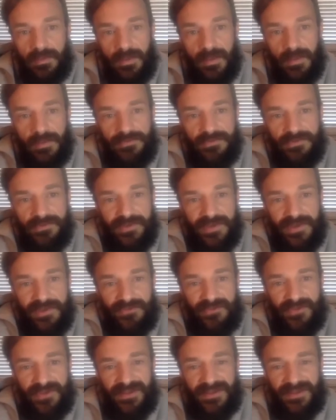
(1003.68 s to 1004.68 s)
And so you guys
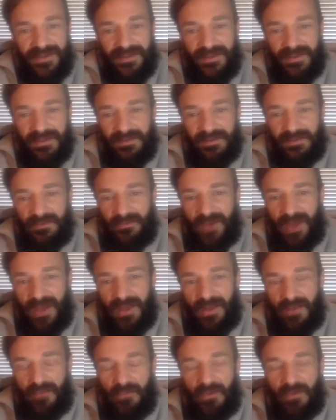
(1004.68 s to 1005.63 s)
waited a little while.